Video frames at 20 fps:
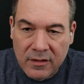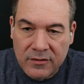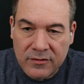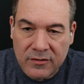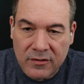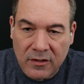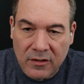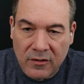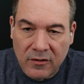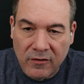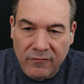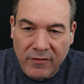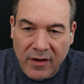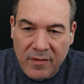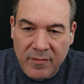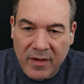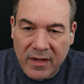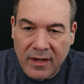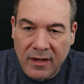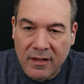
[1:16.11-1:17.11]
So if
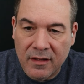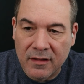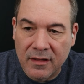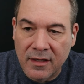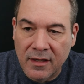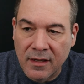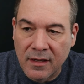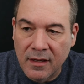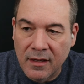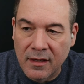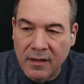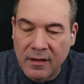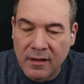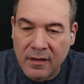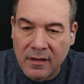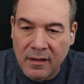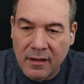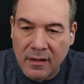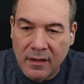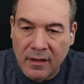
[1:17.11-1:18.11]
I make
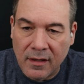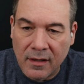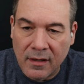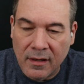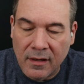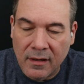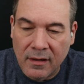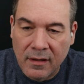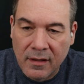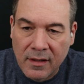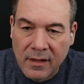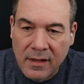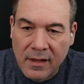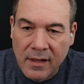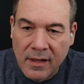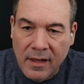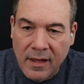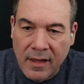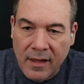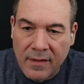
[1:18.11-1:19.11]
clean
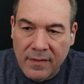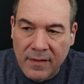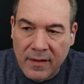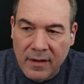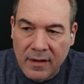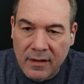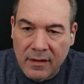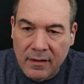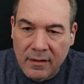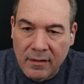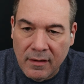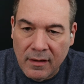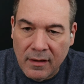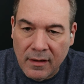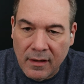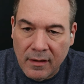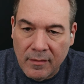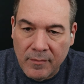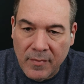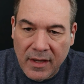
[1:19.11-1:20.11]
and then
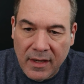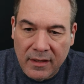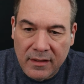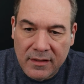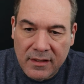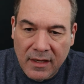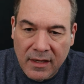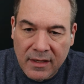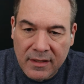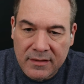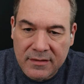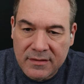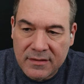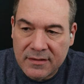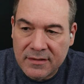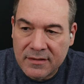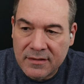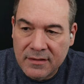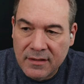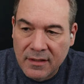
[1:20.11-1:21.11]
make
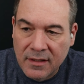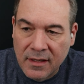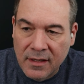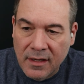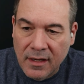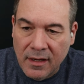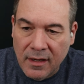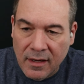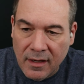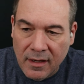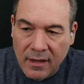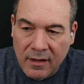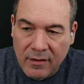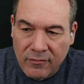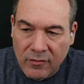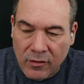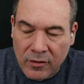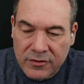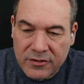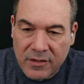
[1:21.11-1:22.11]
tests,
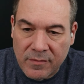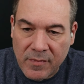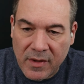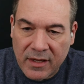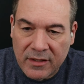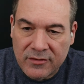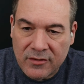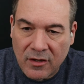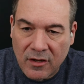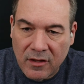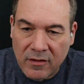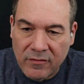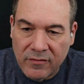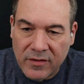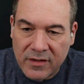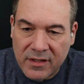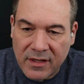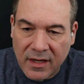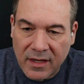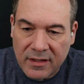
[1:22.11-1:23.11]
of course it makes all
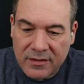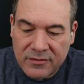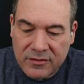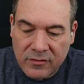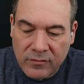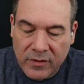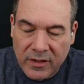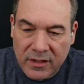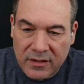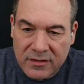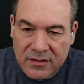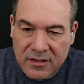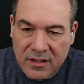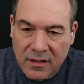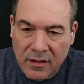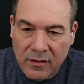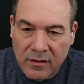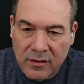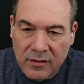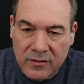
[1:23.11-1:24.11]
of the tests, and we can
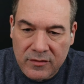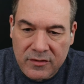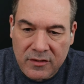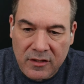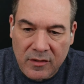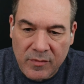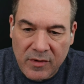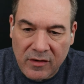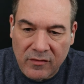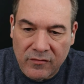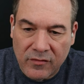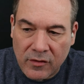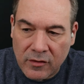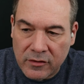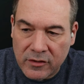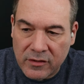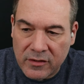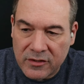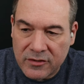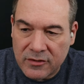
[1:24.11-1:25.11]
see those in the bin folder.